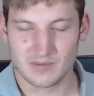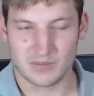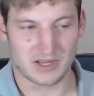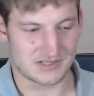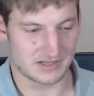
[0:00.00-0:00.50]

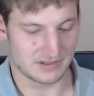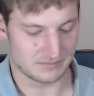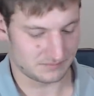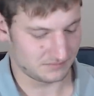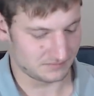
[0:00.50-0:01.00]
But
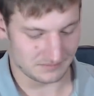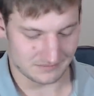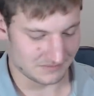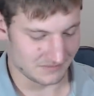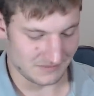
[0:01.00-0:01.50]

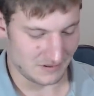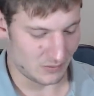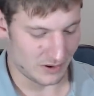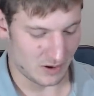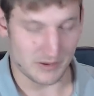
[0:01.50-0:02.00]

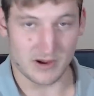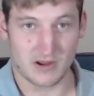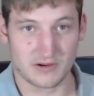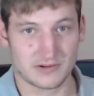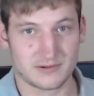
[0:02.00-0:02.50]
we are beyond